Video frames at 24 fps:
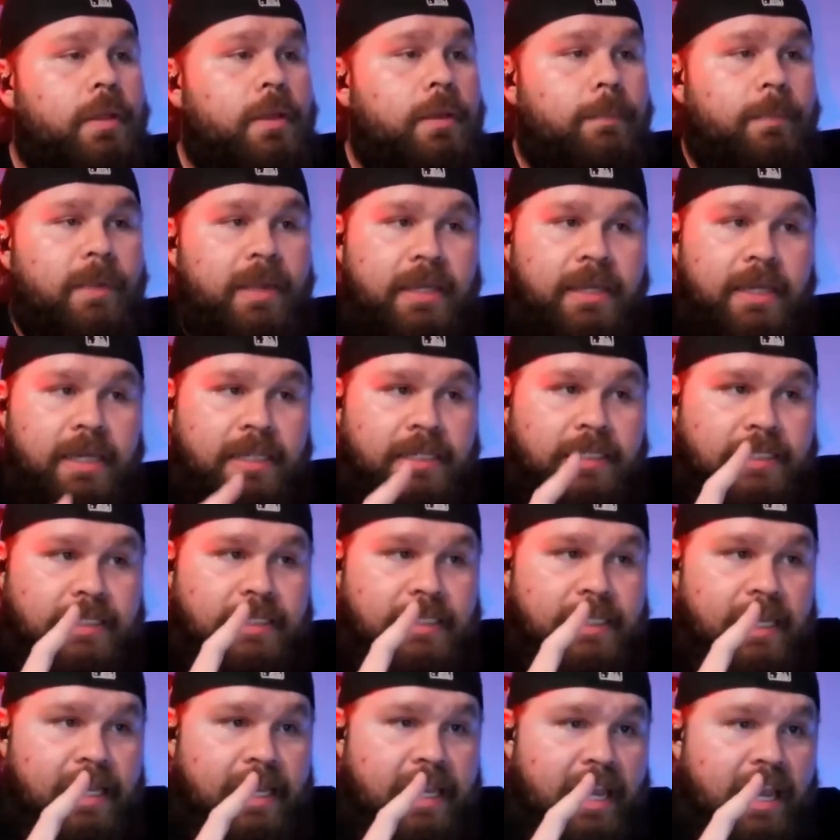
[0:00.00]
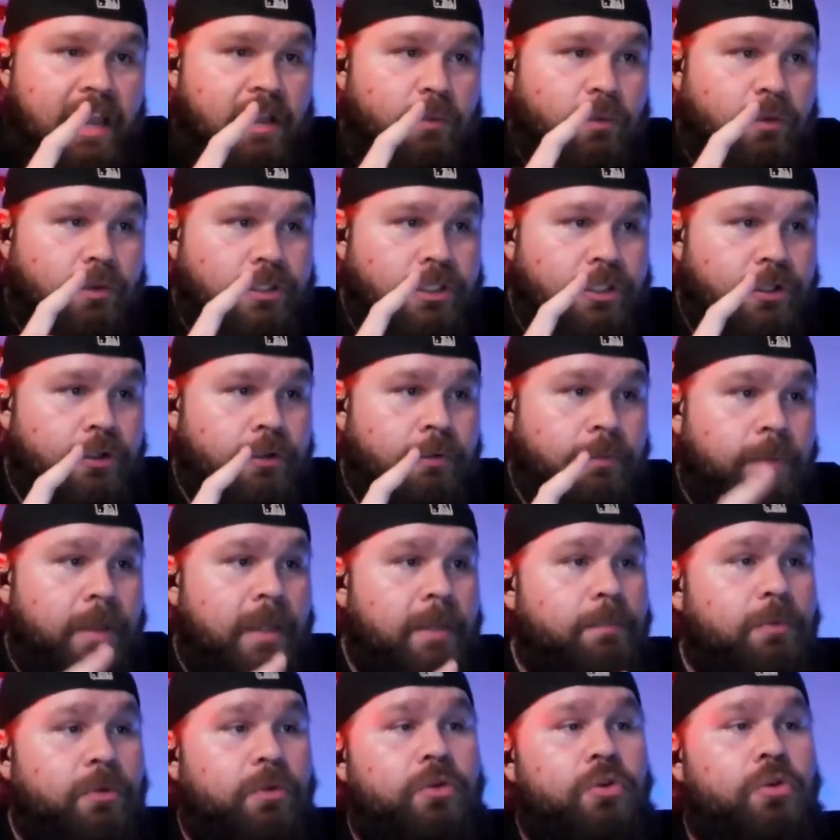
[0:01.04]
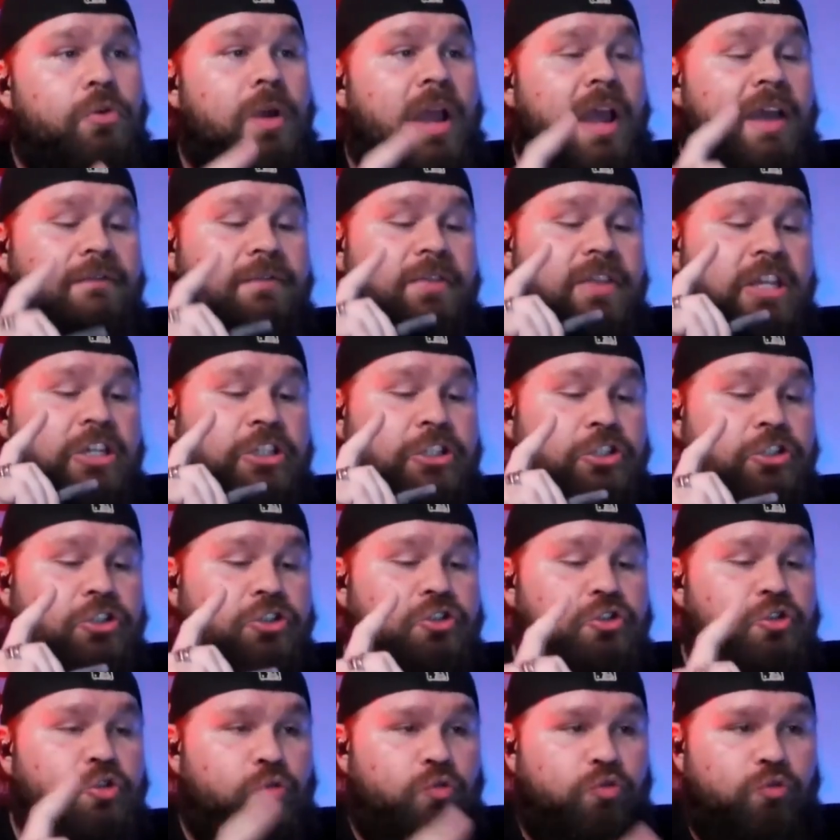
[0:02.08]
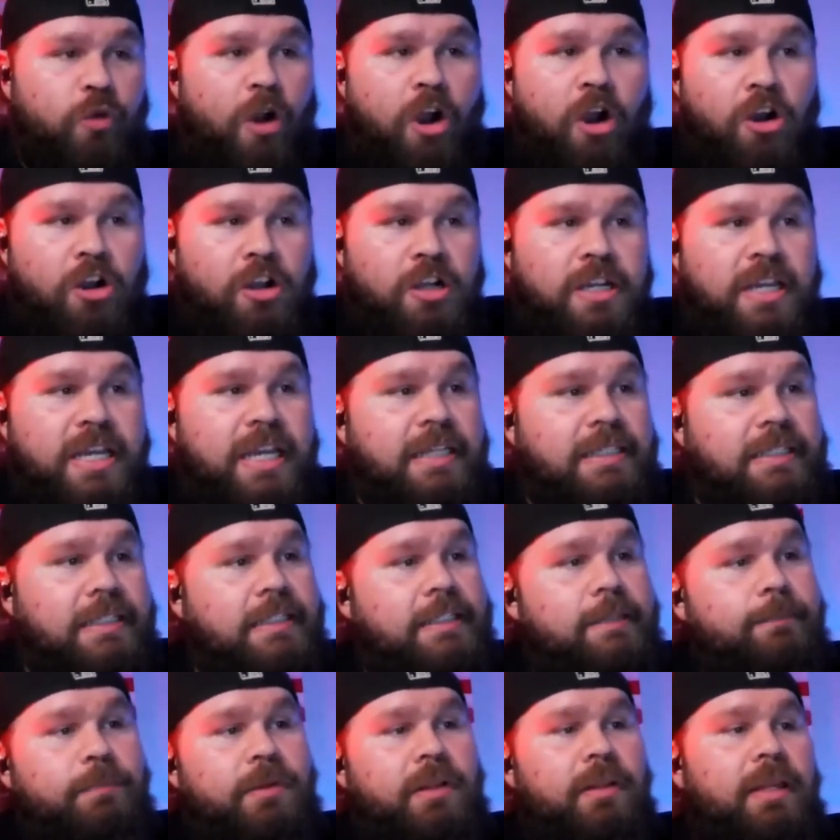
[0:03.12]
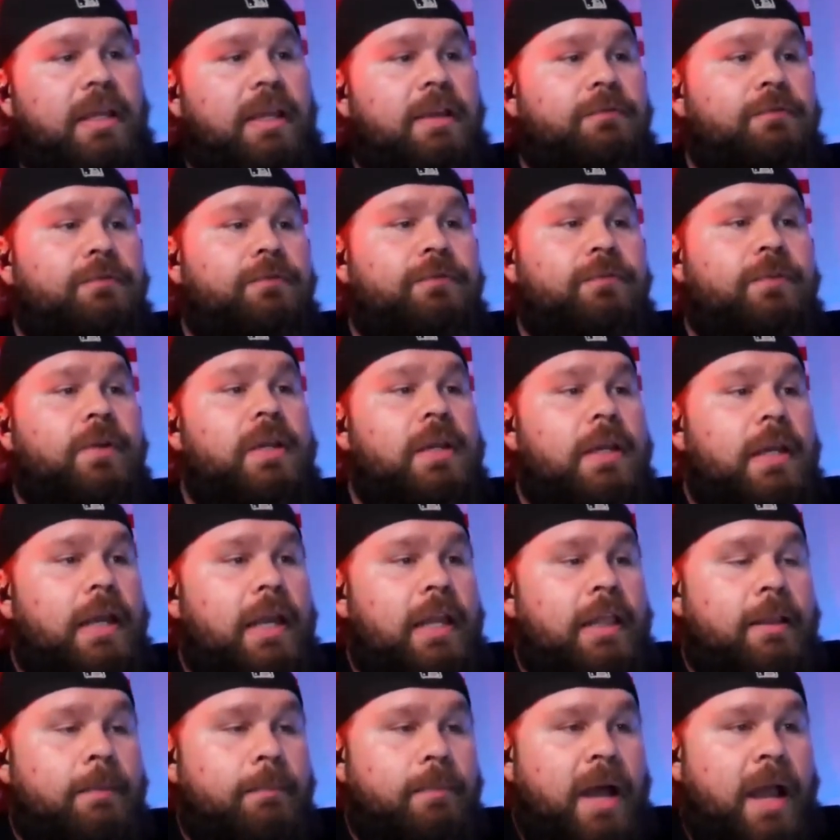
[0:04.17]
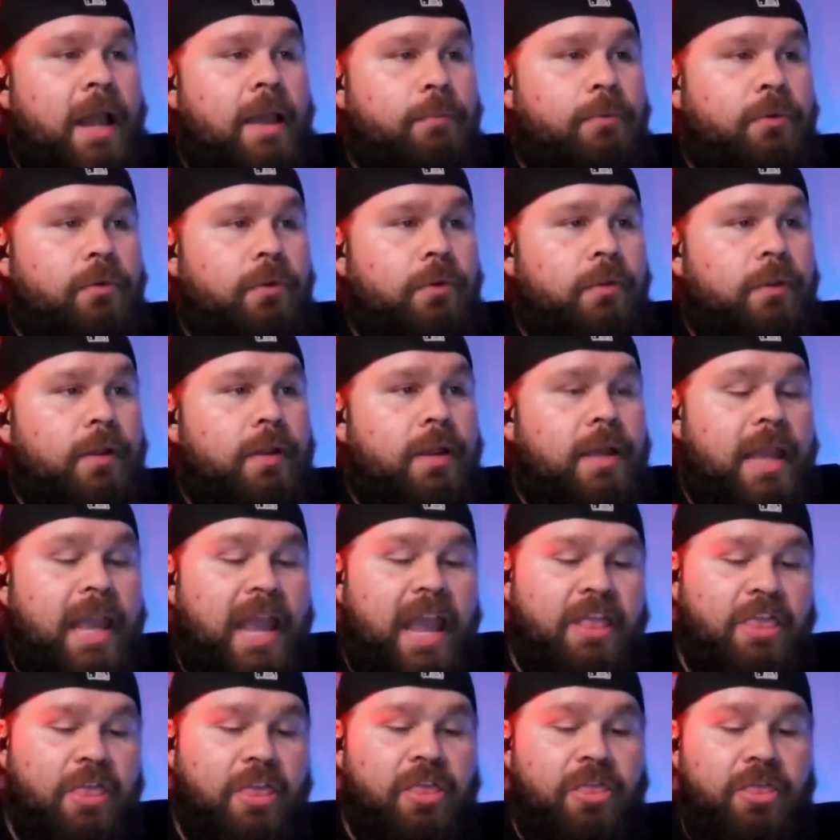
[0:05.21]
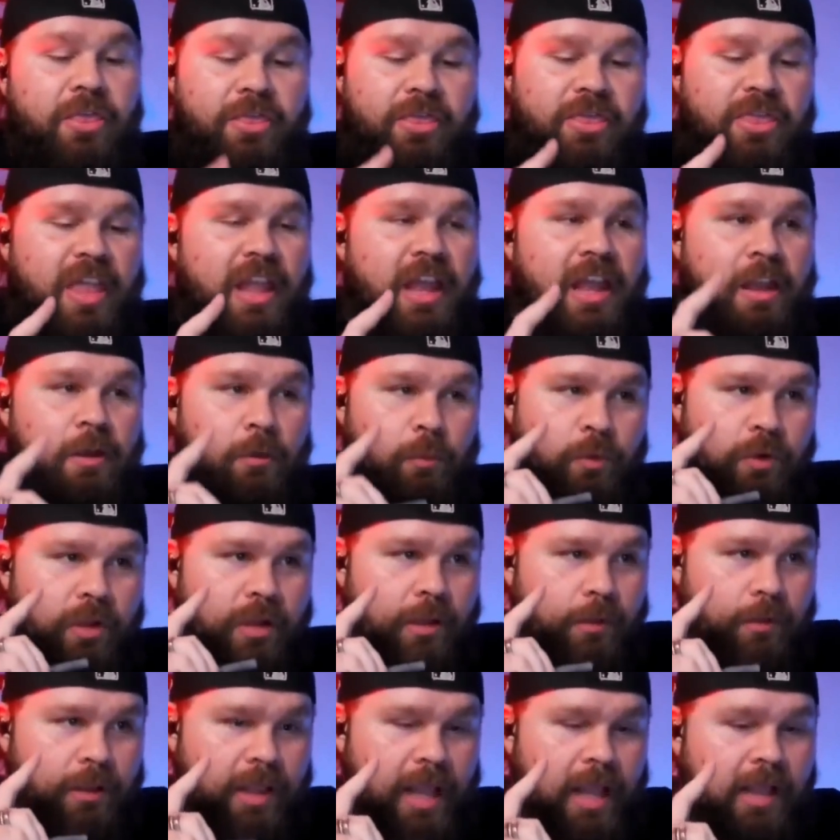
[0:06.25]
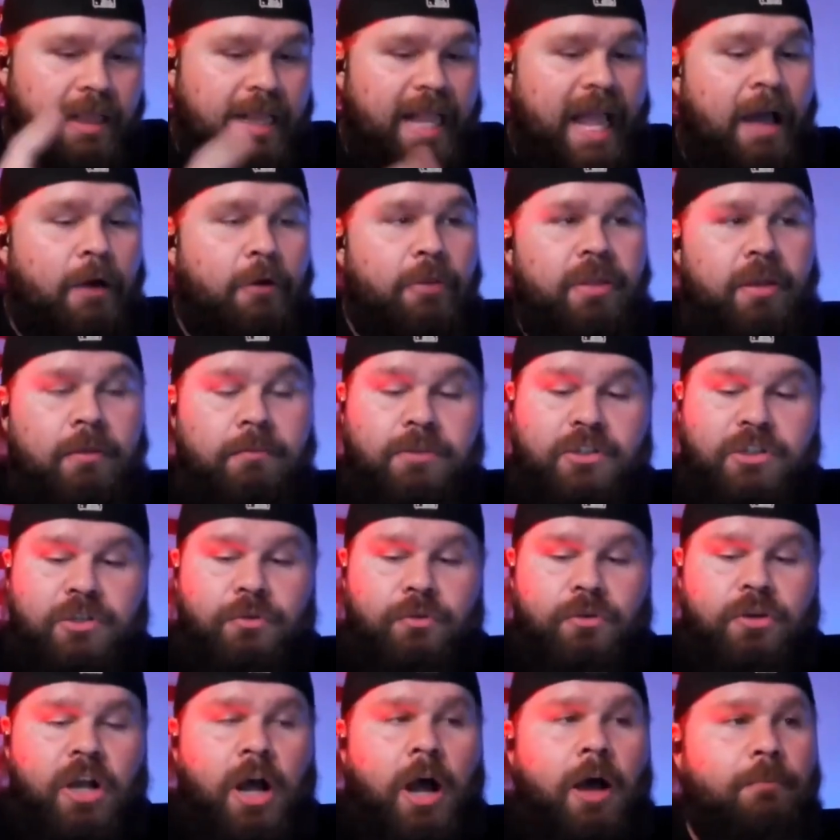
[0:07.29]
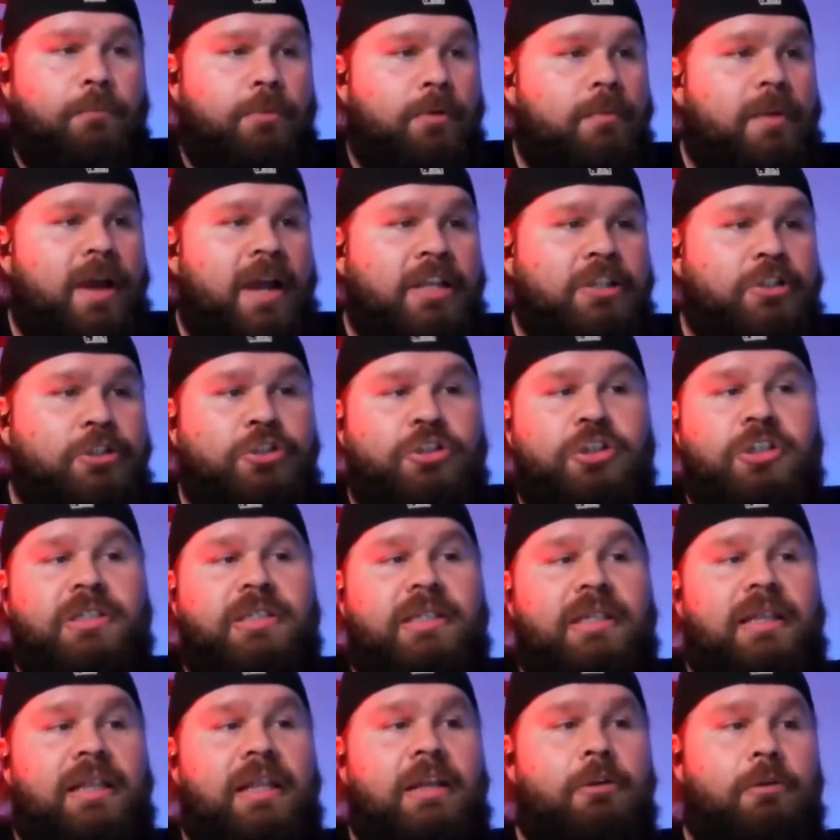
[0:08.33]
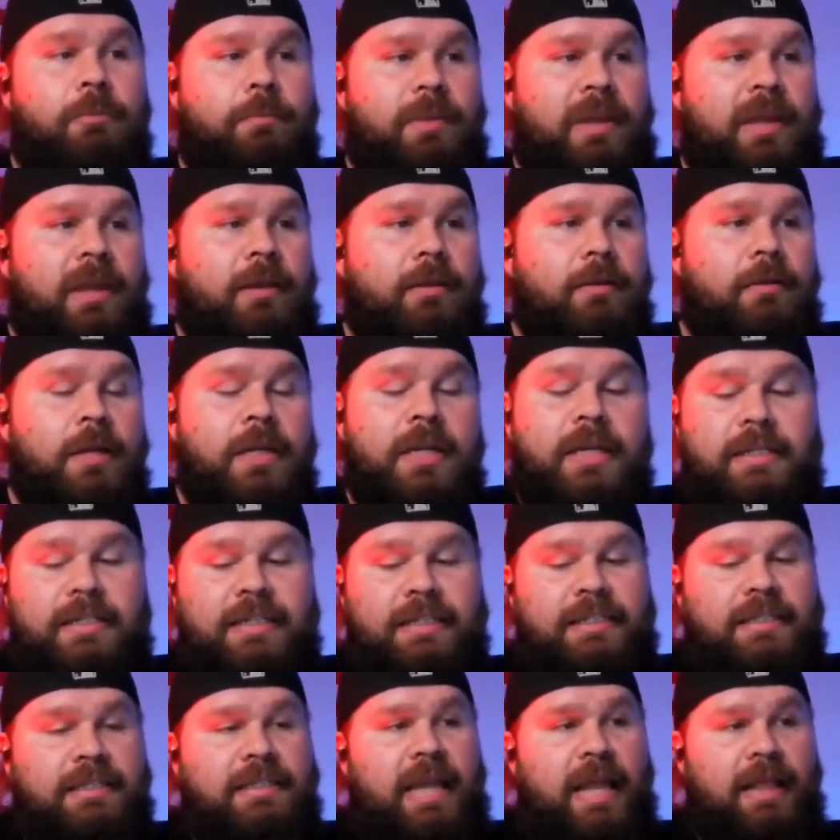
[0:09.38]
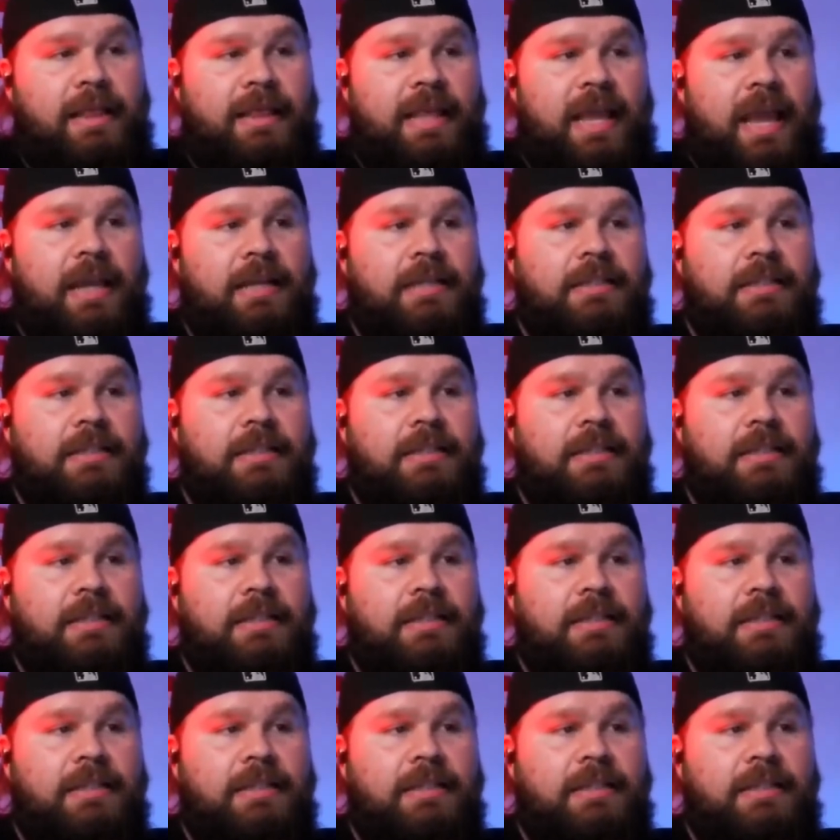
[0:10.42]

Because it will turn people who have the strongest belief in the Bible, and it will allow them to compromise just a little bit to set that